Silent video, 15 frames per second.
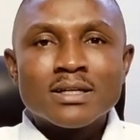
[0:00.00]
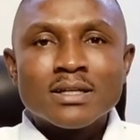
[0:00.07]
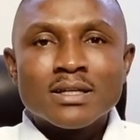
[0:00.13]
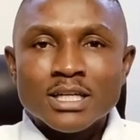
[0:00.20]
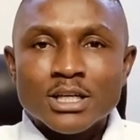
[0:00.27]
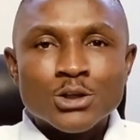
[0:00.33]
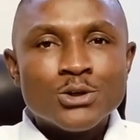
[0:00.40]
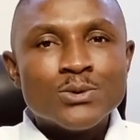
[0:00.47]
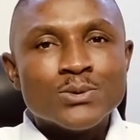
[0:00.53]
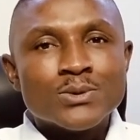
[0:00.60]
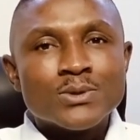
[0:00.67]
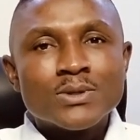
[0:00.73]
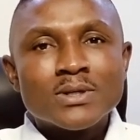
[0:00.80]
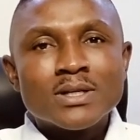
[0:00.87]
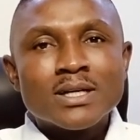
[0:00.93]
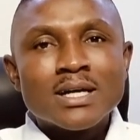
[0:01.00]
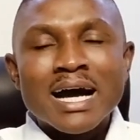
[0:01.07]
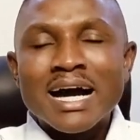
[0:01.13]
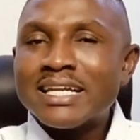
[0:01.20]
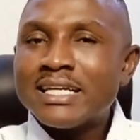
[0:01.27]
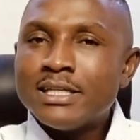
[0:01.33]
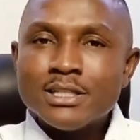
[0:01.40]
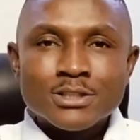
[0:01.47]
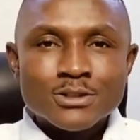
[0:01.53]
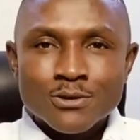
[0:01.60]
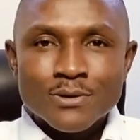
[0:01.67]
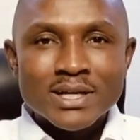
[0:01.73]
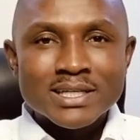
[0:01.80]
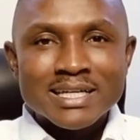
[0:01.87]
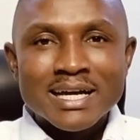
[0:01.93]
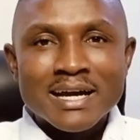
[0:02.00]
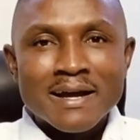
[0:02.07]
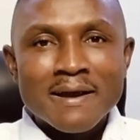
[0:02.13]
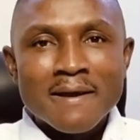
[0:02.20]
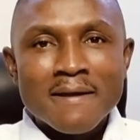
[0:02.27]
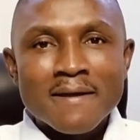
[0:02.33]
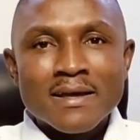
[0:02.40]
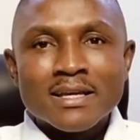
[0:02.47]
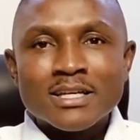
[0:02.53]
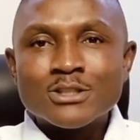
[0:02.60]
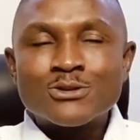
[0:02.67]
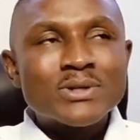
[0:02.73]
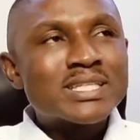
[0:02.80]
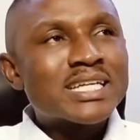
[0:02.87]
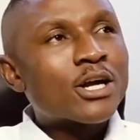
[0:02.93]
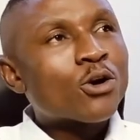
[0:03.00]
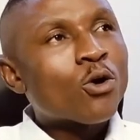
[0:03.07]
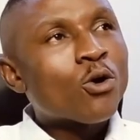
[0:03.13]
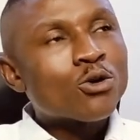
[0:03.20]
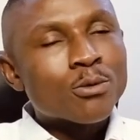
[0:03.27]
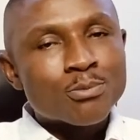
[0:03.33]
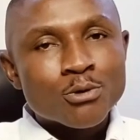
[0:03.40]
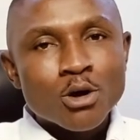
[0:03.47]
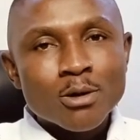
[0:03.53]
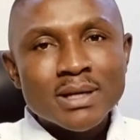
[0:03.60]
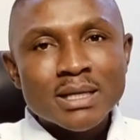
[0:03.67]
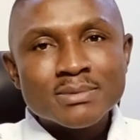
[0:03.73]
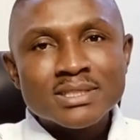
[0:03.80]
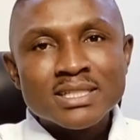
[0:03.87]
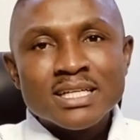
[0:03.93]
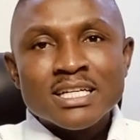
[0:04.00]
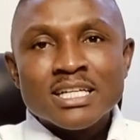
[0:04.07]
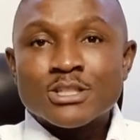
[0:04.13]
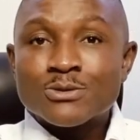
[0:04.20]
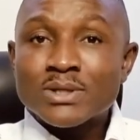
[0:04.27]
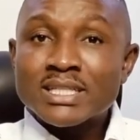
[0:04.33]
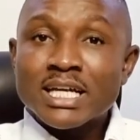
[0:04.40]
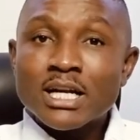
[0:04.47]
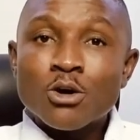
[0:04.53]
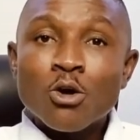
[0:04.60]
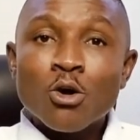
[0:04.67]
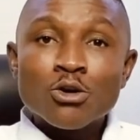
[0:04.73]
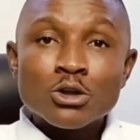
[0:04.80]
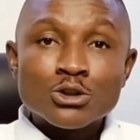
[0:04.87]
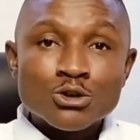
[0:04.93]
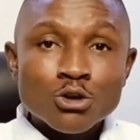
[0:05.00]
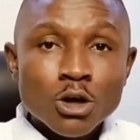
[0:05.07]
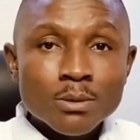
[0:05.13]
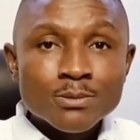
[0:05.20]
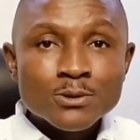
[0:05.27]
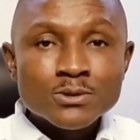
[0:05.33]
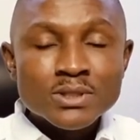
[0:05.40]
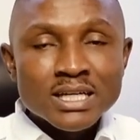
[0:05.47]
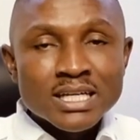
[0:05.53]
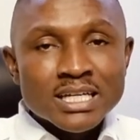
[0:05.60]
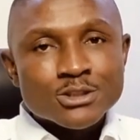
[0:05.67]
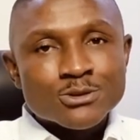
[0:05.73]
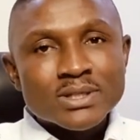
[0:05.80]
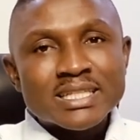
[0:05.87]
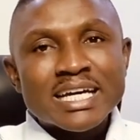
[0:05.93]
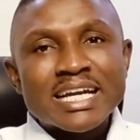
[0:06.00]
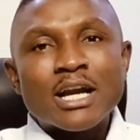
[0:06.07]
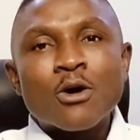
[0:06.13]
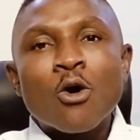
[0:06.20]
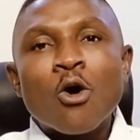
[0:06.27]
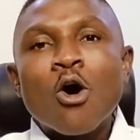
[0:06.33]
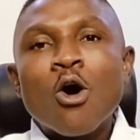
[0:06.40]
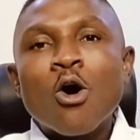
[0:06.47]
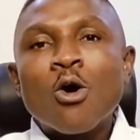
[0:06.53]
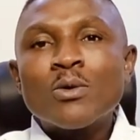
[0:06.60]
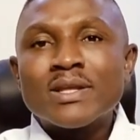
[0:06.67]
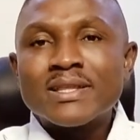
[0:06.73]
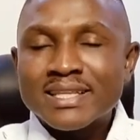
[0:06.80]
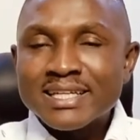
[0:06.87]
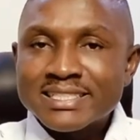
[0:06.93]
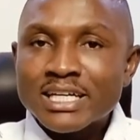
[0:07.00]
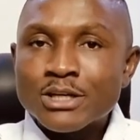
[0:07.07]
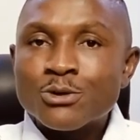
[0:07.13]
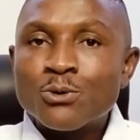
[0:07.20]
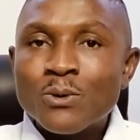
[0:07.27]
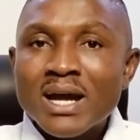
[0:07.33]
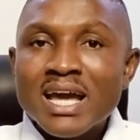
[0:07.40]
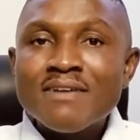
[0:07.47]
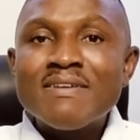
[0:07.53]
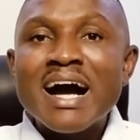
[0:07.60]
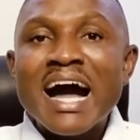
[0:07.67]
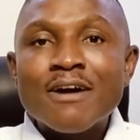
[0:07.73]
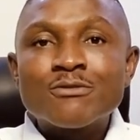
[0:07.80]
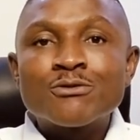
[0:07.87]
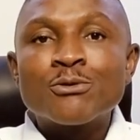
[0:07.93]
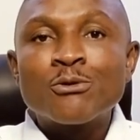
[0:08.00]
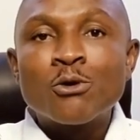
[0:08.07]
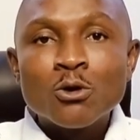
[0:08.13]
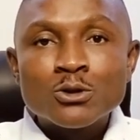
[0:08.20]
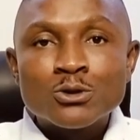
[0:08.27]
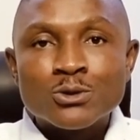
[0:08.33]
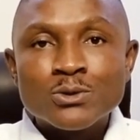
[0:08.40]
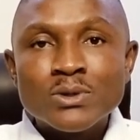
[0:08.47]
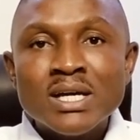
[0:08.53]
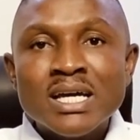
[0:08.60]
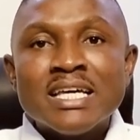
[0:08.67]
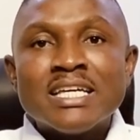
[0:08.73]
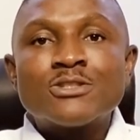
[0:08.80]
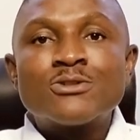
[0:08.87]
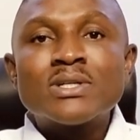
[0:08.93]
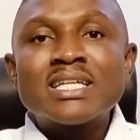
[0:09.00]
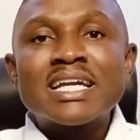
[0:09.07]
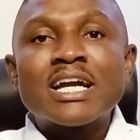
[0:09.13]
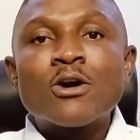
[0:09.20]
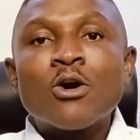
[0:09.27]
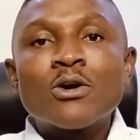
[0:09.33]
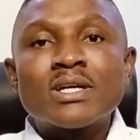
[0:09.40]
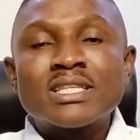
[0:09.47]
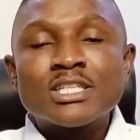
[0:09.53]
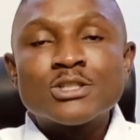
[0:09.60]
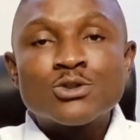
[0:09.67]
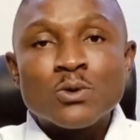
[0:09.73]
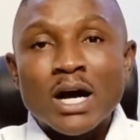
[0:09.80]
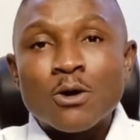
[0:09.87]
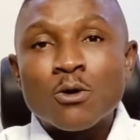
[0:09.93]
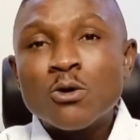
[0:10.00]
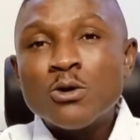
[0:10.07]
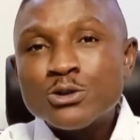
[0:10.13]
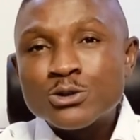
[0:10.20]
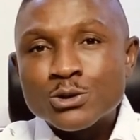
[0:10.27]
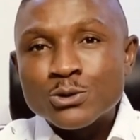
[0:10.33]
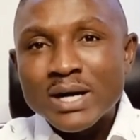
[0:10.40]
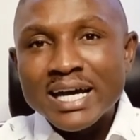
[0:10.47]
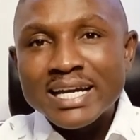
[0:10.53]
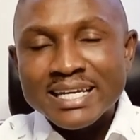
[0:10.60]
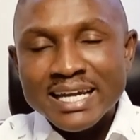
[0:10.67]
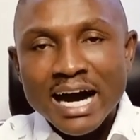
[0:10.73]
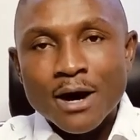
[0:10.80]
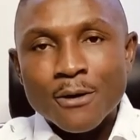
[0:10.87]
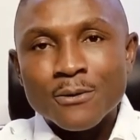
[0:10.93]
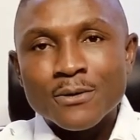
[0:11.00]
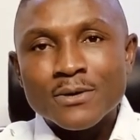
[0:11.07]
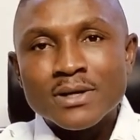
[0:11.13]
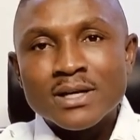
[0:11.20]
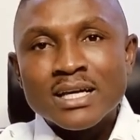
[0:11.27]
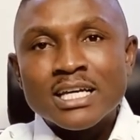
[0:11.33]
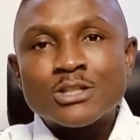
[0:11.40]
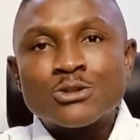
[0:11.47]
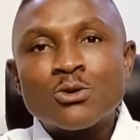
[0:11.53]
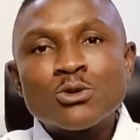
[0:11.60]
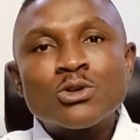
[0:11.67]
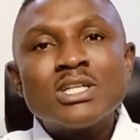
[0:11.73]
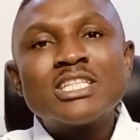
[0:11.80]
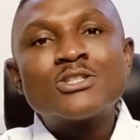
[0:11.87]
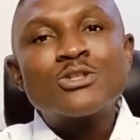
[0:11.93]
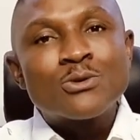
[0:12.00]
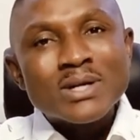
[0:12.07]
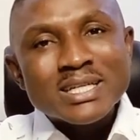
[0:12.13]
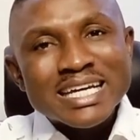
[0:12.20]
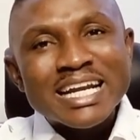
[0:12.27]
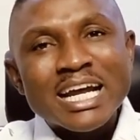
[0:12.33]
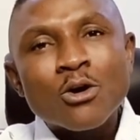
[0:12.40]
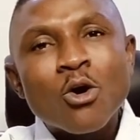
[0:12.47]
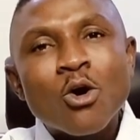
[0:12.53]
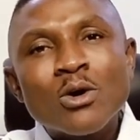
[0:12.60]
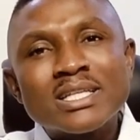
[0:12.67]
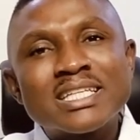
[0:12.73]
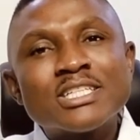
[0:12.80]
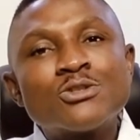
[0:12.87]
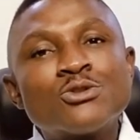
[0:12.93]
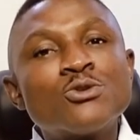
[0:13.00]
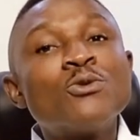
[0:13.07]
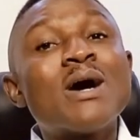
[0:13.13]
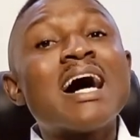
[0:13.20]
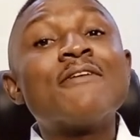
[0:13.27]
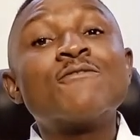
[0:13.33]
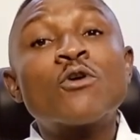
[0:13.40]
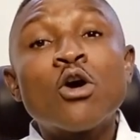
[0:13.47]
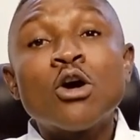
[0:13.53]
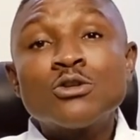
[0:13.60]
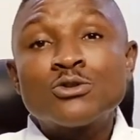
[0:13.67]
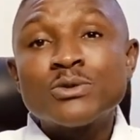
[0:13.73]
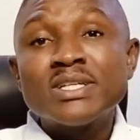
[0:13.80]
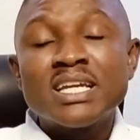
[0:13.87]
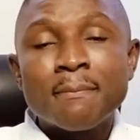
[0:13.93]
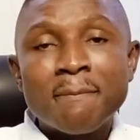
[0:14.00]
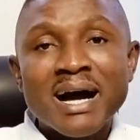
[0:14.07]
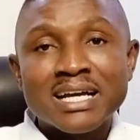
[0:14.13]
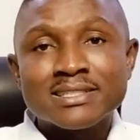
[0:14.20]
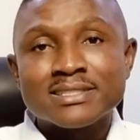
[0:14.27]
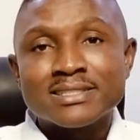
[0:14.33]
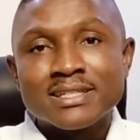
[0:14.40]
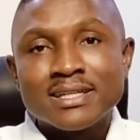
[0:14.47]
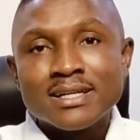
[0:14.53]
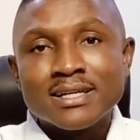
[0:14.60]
in you, and he is greater. He's greater than all your problems. He's greater than all your troubles. He's greater than all the things that you ever have to go through. He's greater than all the things you are going through right now. He's greater than all the things you have gone through in the past.